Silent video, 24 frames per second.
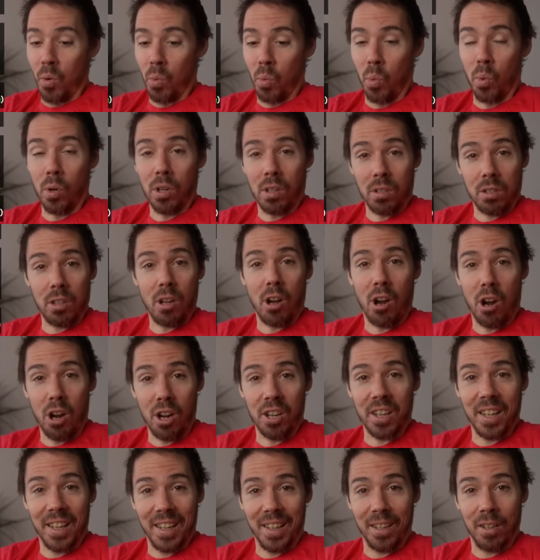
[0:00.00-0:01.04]
We're
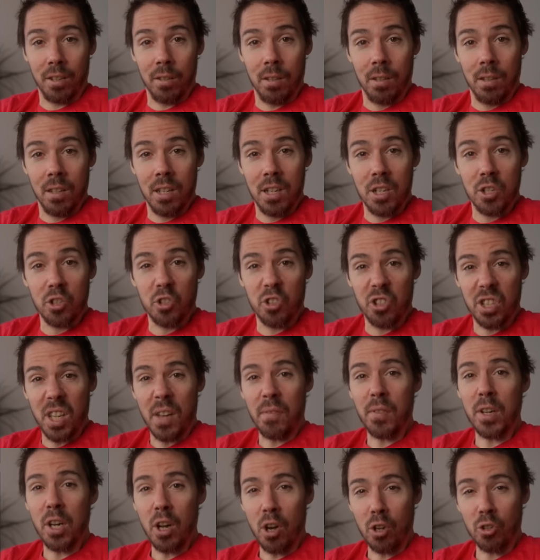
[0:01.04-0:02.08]
talking
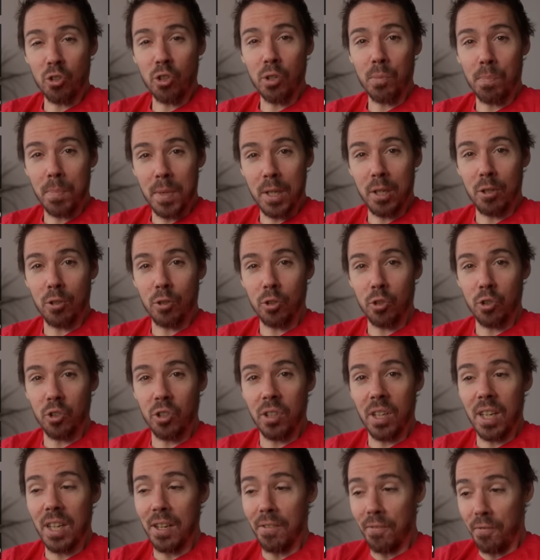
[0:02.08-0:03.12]
700 mils
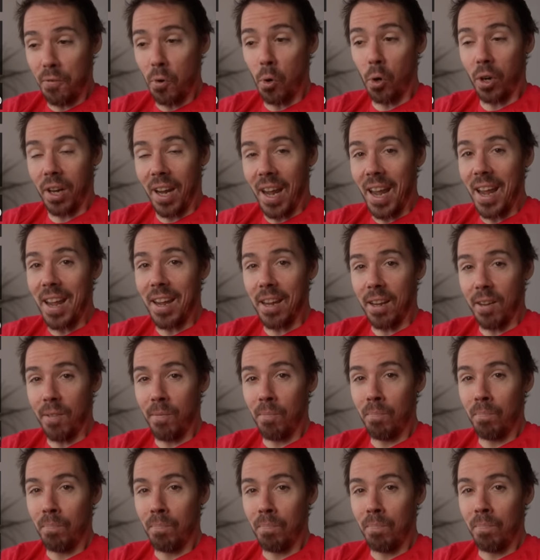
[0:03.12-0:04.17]
in 4K.
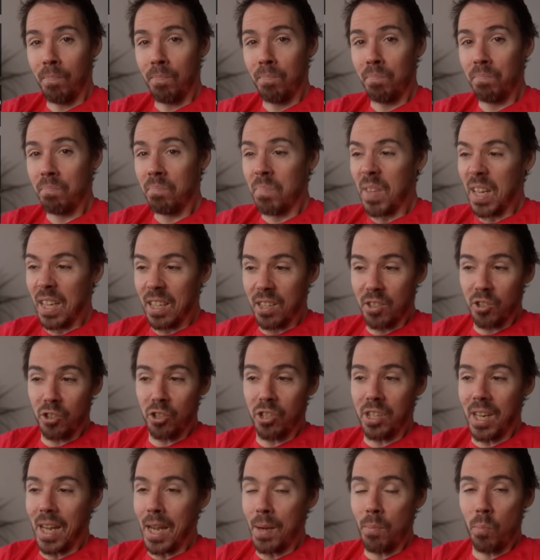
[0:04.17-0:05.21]

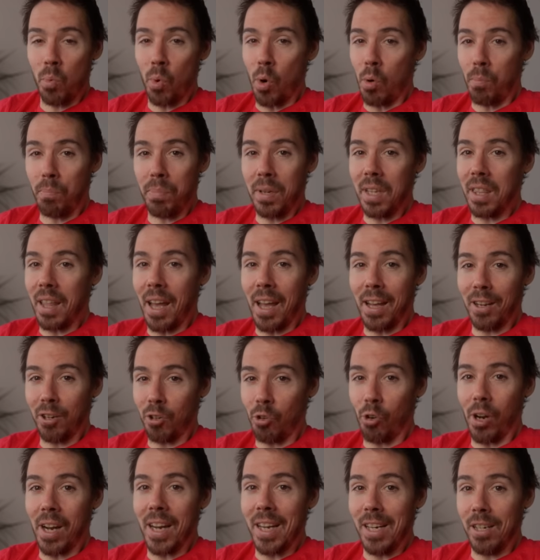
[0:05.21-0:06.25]
Stabe won't be that
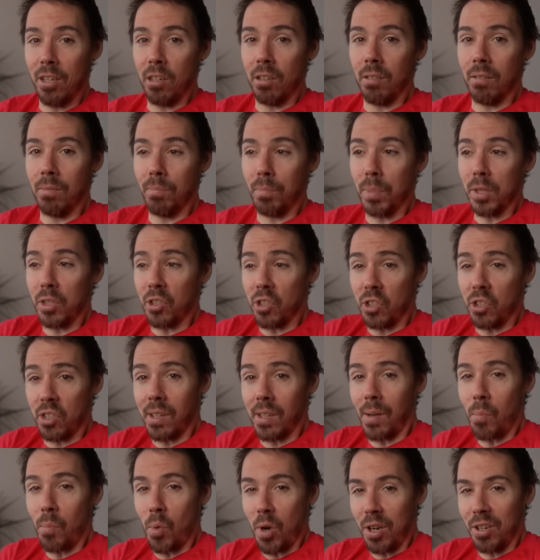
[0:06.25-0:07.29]
great, but
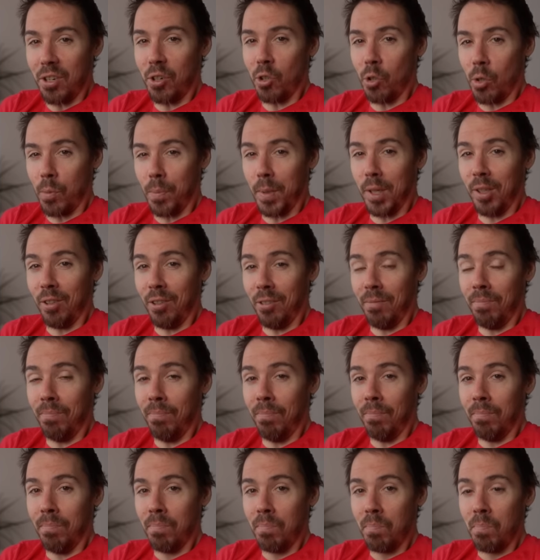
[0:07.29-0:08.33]
somewhat doable.
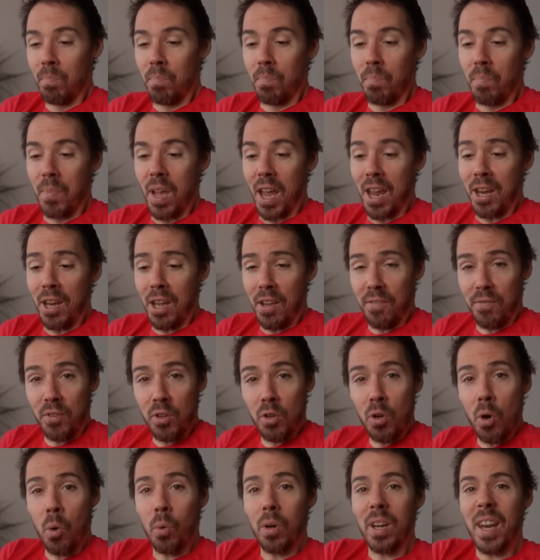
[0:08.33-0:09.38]
And if you
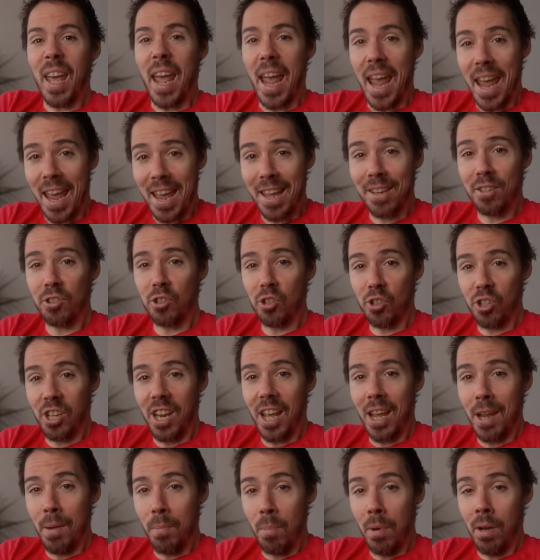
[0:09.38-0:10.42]
go enhance
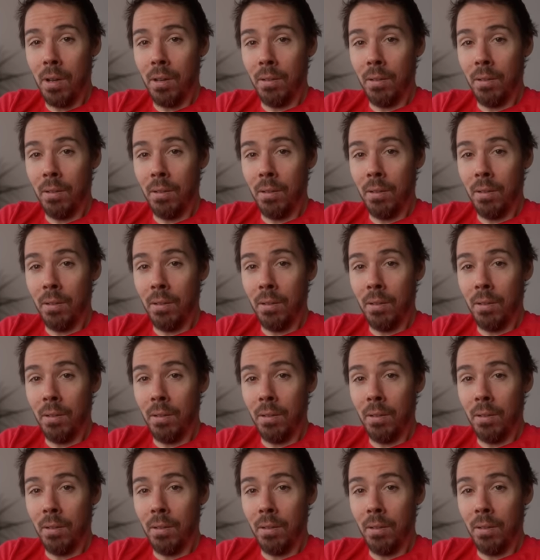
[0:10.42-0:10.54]
stabe,